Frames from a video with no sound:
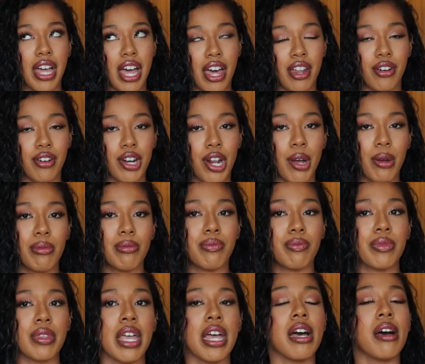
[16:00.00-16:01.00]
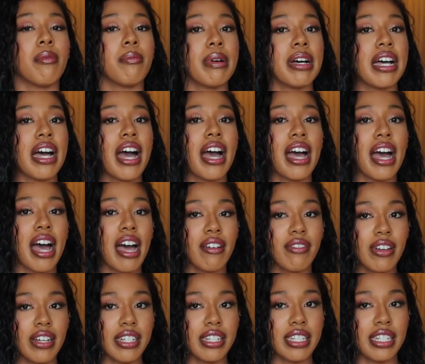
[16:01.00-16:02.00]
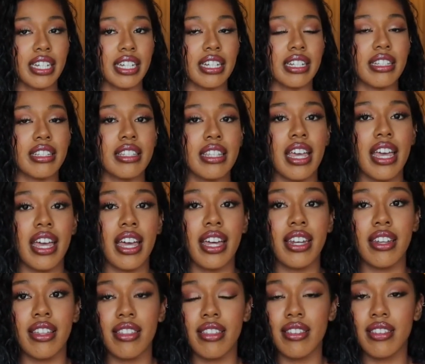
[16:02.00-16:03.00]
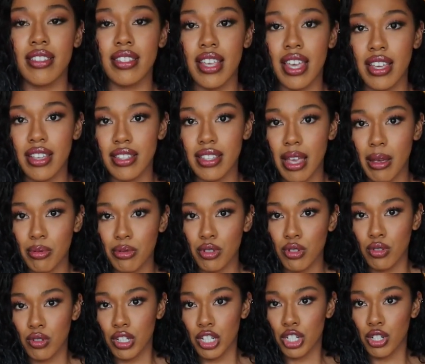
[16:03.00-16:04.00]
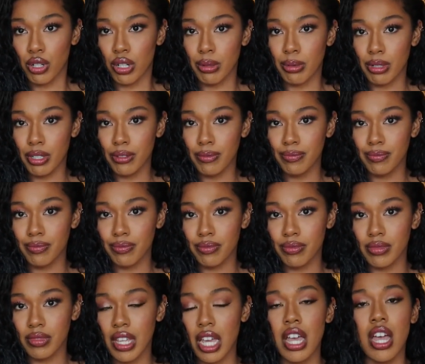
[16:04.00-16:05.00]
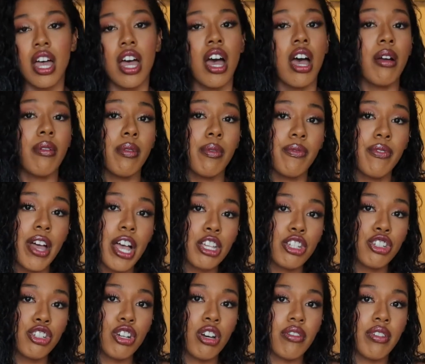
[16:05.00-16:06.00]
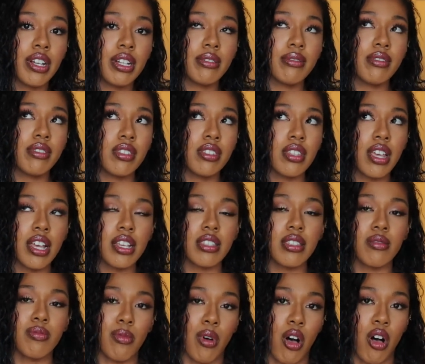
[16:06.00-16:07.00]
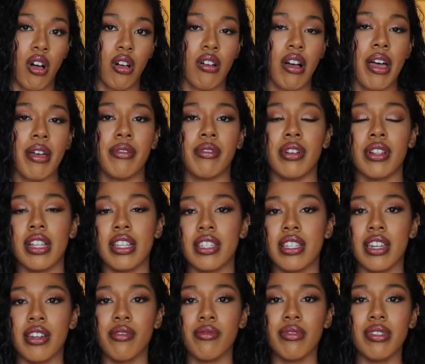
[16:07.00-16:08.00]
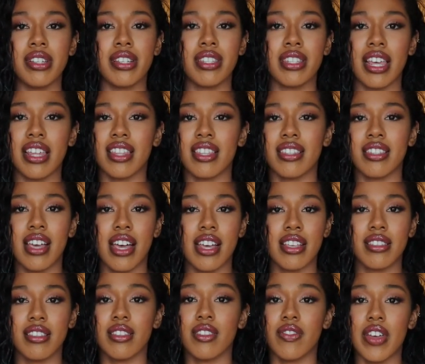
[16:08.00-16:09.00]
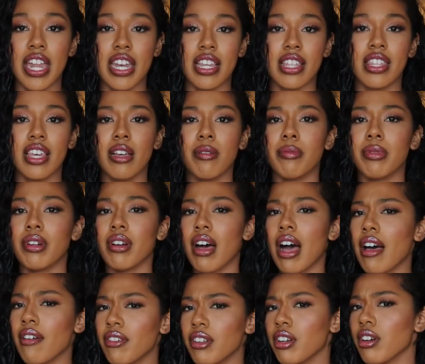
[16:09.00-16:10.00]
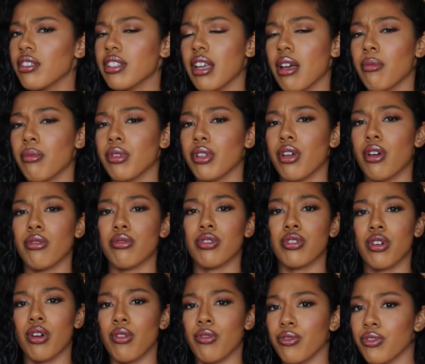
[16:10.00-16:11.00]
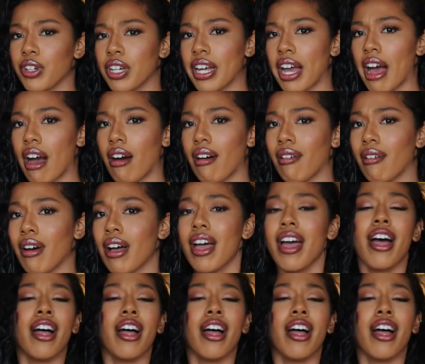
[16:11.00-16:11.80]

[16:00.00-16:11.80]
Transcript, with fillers: I don't know. But I have ideas and this set is absolutely adorable. From Fashion Nova, size small. I realize I didn't really say the sizes of anything, but I'll have it all down below, so don't freak out.